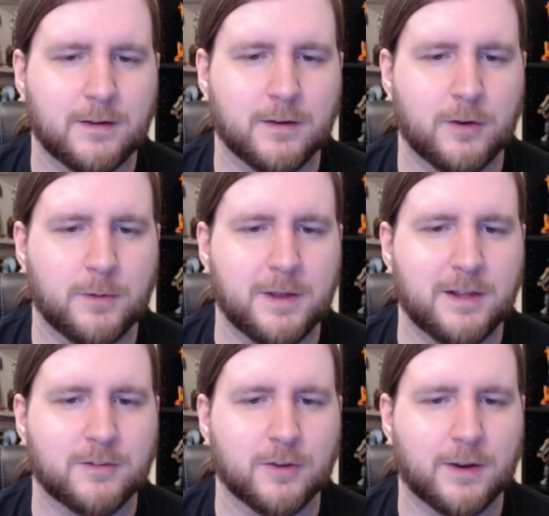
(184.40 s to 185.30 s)
Are you
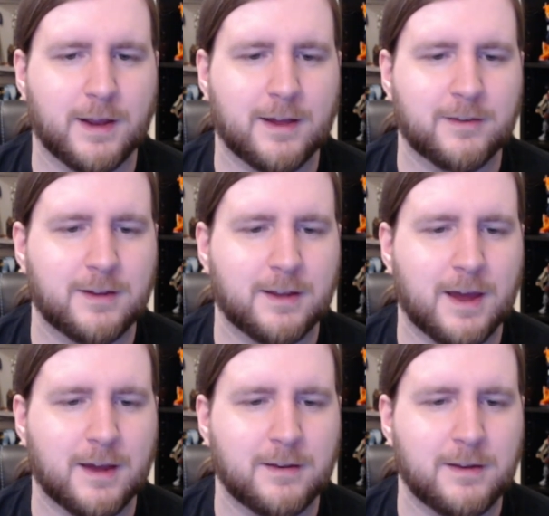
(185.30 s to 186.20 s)
being sarcastic,
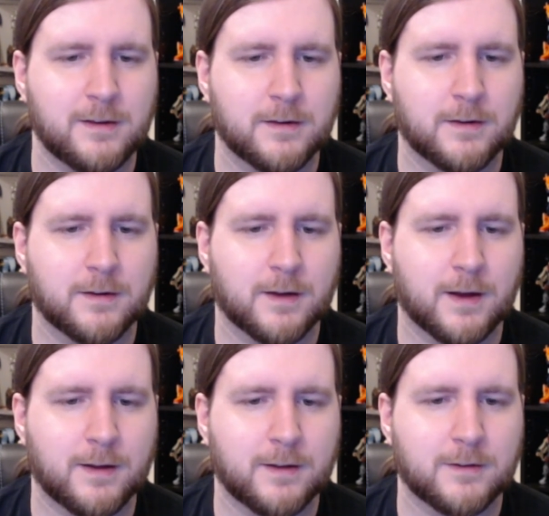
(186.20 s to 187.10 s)
Agni?
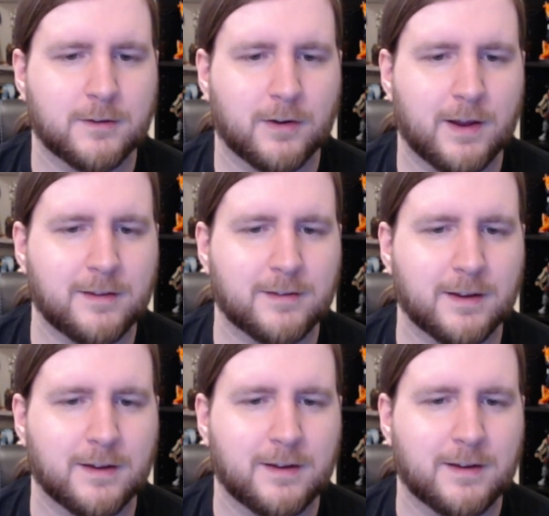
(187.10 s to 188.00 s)
Huh?
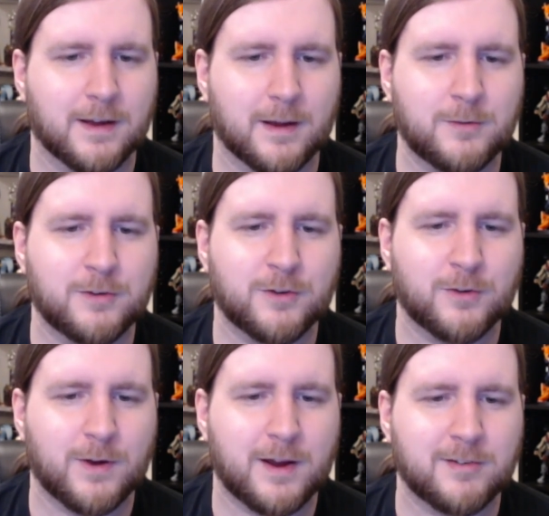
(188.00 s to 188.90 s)
Sarcastic? I'm just
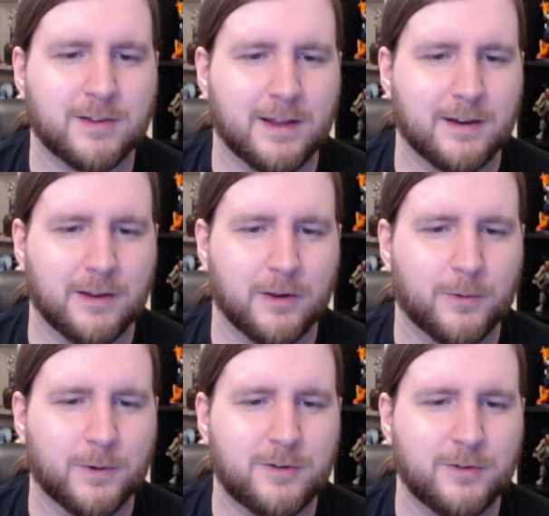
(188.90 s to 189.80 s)
congratulating you.
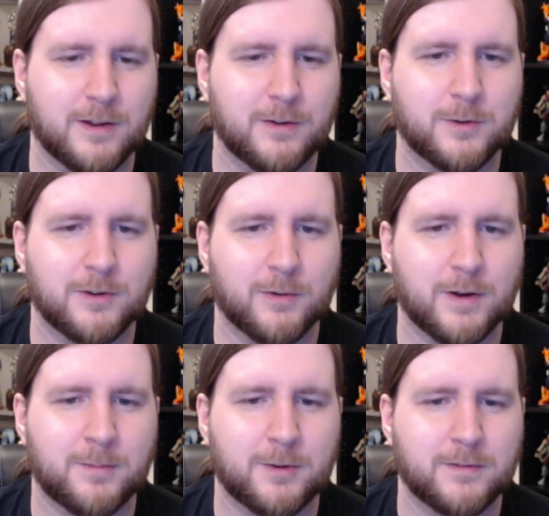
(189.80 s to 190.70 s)
What you did was
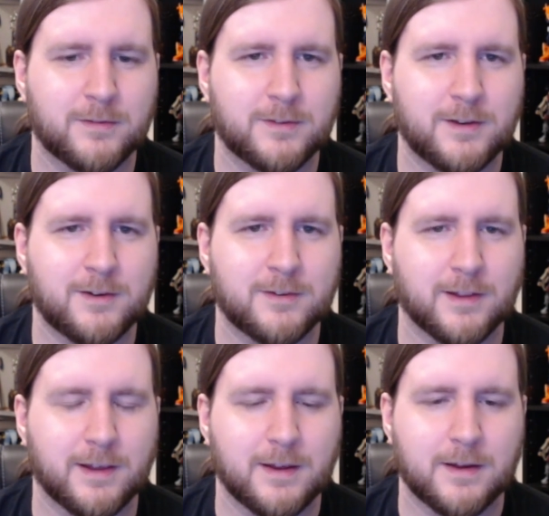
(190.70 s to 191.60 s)
incredible.
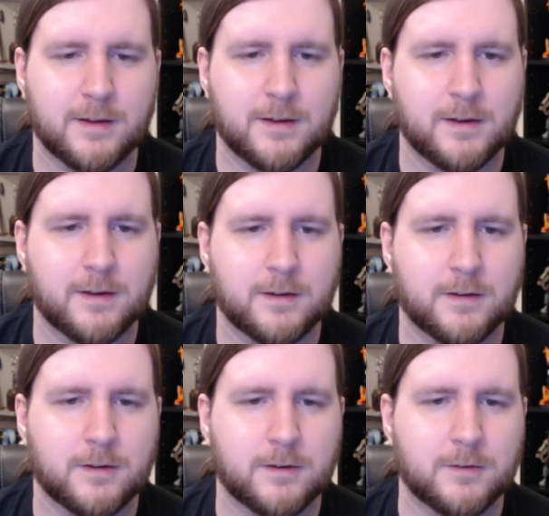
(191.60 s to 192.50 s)
Seriously.
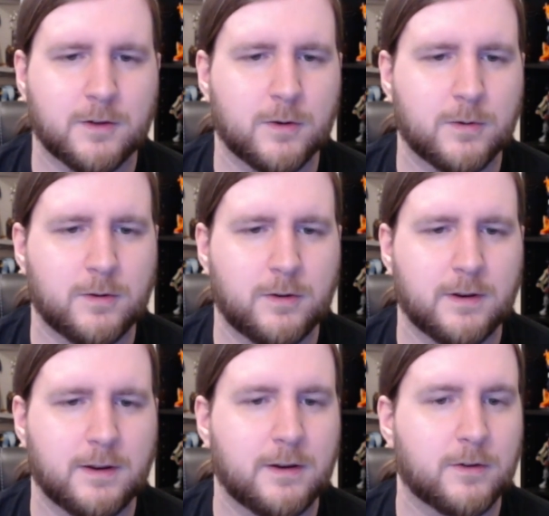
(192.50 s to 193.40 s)
So, you
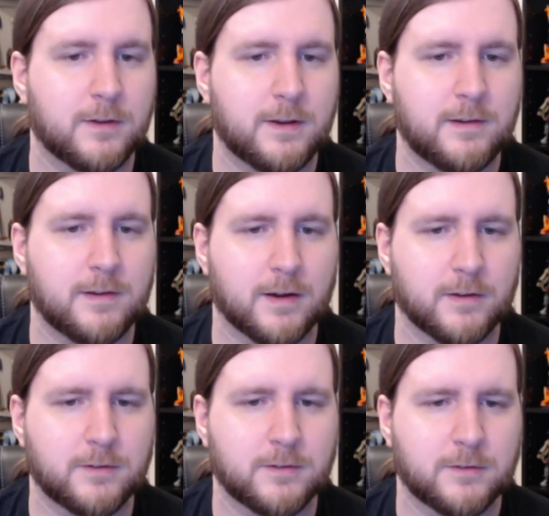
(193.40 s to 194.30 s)
didn't hear the
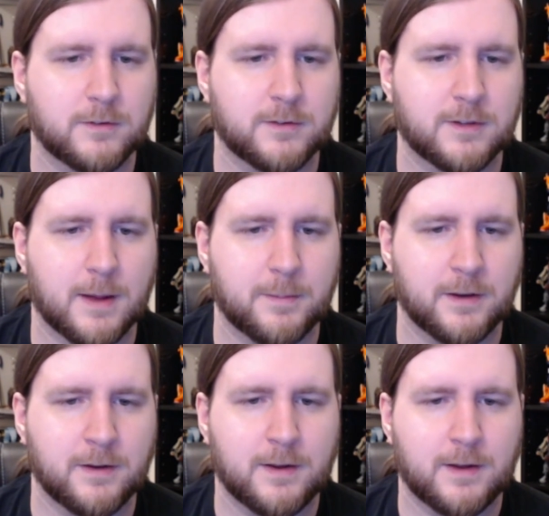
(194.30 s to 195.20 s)
details. Just stop
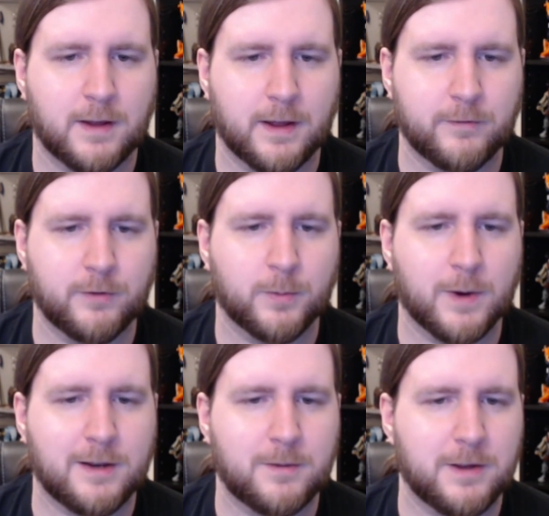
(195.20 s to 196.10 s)
it. I have no
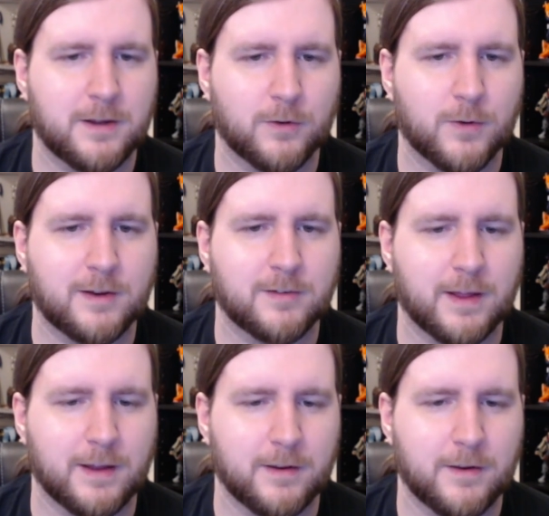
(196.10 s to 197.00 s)
right to be
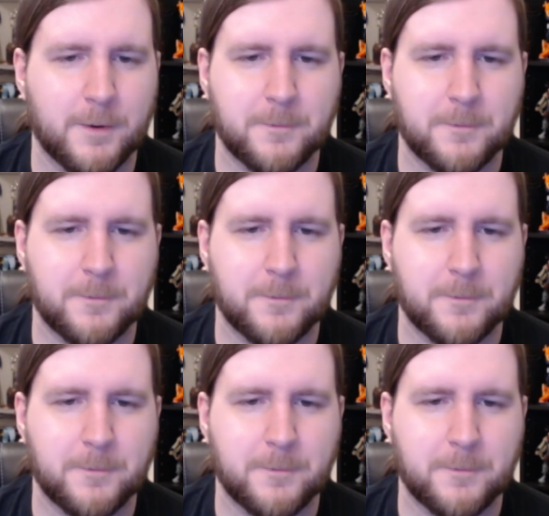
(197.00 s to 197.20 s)
congratulated.